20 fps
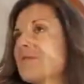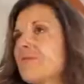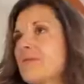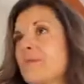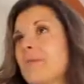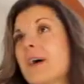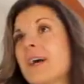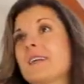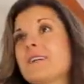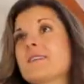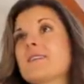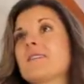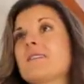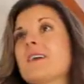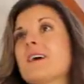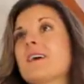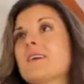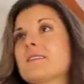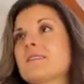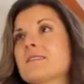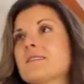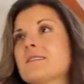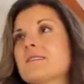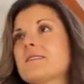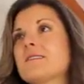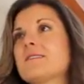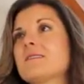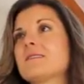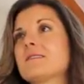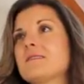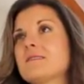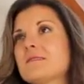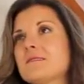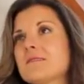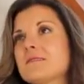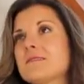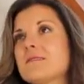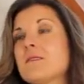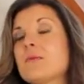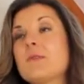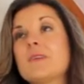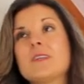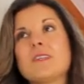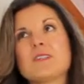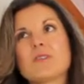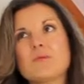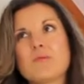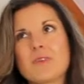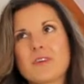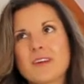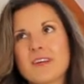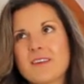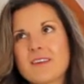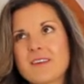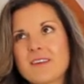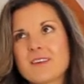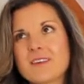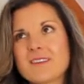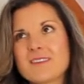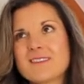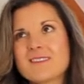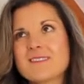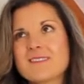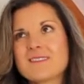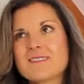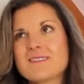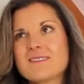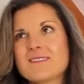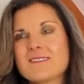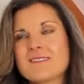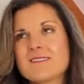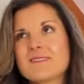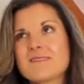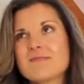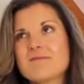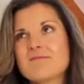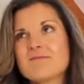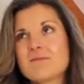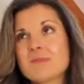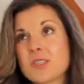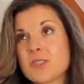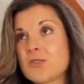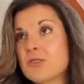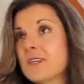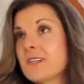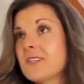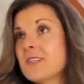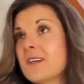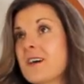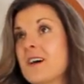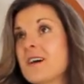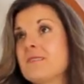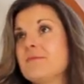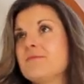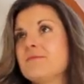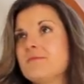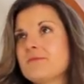a reminder that we need to breathe and trust God.